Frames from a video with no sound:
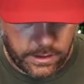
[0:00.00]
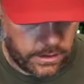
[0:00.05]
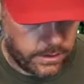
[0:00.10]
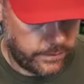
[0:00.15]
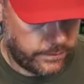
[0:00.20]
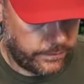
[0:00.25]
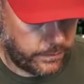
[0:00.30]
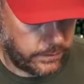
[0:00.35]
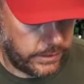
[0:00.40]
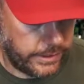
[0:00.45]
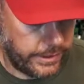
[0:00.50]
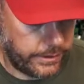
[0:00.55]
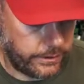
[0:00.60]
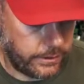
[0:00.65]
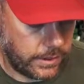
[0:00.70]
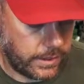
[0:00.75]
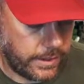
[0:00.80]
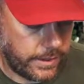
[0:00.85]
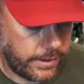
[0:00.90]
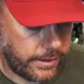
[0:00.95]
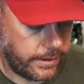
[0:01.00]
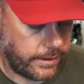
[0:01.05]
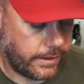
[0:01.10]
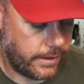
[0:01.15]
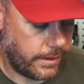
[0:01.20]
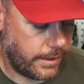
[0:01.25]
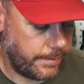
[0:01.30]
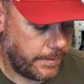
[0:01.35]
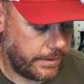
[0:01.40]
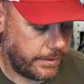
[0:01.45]
For leader line,
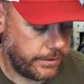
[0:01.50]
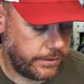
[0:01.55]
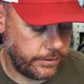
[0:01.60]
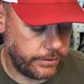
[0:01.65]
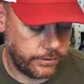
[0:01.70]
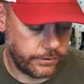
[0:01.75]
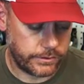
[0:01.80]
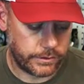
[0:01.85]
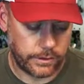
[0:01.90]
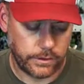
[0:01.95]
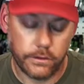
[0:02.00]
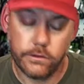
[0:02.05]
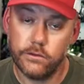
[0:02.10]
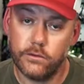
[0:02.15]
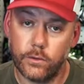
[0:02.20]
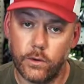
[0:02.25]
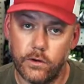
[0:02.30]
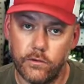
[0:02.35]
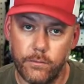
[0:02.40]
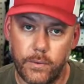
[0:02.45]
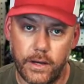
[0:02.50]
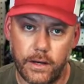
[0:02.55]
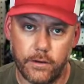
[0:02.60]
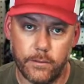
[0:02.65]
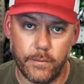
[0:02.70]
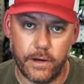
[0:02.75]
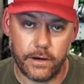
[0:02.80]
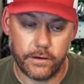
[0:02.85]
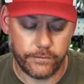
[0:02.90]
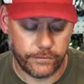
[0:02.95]
I'm going to use 12-pound
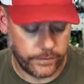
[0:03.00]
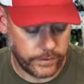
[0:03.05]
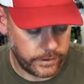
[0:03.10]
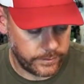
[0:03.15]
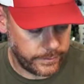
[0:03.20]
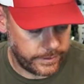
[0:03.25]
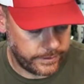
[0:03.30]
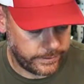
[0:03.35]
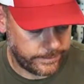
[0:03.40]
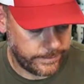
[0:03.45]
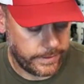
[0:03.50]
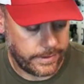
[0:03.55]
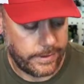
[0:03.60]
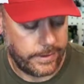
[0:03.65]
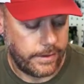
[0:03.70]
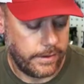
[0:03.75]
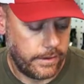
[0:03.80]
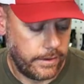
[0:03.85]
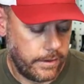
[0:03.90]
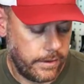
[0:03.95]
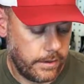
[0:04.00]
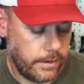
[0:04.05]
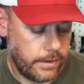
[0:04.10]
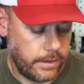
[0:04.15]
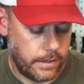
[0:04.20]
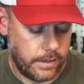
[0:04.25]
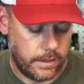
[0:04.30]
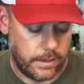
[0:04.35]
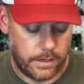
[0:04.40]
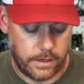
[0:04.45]
monofilament.
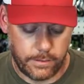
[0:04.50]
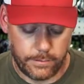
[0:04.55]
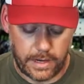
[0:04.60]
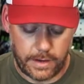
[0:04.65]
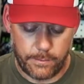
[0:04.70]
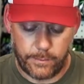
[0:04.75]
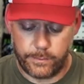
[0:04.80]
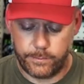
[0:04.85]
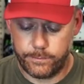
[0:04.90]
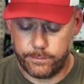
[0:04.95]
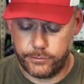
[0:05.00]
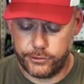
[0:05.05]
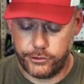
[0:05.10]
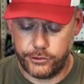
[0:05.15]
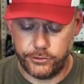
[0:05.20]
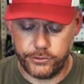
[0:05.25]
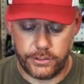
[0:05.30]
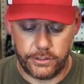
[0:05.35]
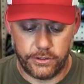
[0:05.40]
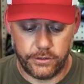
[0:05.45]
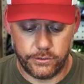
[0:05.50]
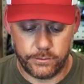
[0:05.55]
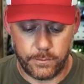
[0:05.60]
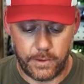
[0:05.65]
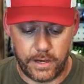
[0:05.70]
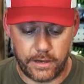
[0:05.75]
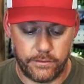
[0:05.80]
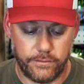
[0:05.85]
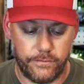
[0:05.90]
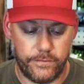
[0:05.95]
I'm choosing to use
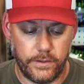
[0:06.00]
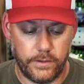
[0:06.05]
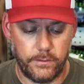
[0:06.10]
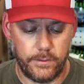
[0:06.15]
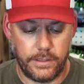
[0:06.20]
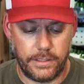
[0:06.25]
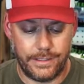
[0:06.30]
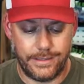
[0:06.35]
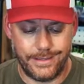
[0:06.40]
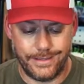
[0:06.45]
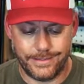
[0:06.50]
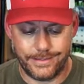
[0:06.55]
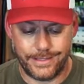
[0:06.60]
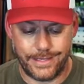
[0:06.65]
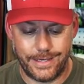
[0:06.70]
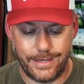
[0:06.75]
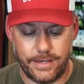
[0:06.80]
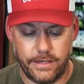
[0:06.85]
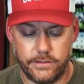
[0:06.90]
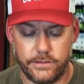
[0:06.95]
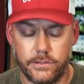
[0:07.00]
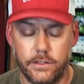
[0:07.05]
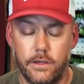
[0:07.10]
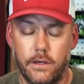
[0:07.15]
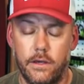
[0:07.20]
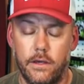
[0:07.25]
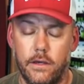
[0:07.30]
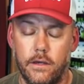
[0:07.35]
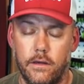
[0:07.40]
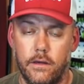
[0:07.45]
monofilament in this case
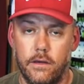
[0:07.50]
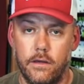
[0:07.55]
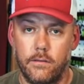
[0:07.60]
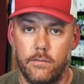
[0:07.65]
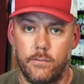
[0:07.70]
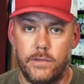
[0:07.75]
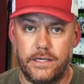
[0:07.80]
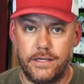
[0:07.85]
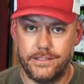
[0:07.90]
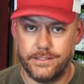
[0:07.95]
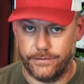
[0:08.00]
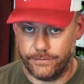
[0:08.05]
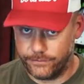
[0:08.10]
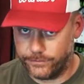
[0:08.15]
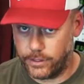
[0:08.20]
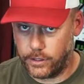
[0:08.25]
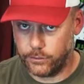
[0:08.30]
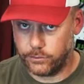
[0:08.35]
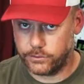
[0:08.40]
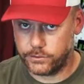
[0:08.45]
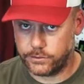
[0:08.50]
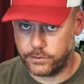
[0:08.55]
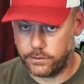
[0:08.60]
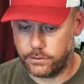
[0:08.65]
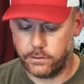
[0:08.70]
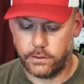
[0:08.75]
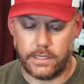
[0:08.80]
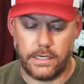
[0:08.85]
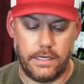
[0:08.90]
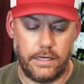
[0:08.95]
because it floats,
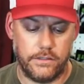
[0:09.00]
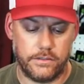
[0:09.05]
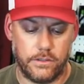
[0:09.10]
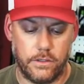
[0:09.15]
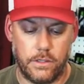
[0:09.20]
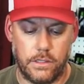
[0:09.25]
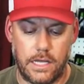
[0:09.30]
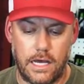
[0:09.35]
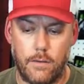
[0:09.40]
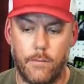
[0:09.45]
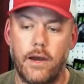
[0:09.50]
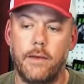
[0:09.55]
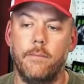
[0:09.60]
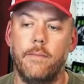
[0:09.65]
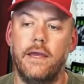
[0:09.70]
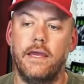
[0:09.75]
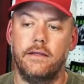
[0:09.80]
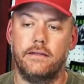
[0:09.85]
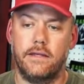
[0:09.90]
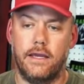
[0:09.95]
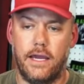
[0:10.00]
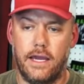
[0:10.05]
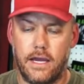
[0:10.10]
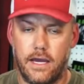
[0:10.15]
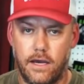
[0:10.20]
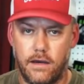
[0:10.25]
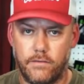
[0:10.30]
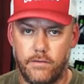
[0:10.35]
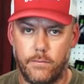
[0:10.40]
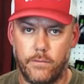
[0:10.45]
and it's going to allow my bait to
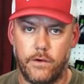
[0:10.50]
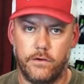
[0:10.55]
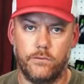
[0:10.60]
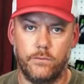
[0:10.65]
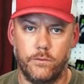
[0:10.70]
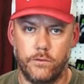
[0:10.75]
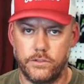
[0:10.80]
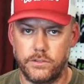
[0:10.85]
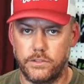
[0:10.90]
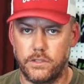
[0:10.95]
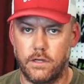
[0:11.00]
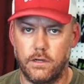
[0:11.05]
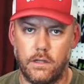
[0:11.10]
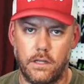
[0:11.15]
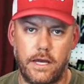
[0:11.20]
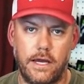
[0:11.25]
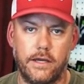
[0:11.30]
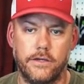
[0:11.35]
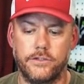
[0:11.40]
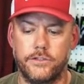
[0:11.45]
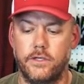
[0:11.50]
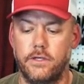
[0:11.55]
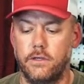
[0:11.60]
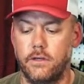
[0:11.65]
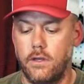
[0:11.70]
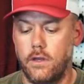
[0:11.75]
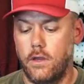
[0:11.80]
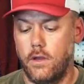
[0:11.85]
have a much more subtle action.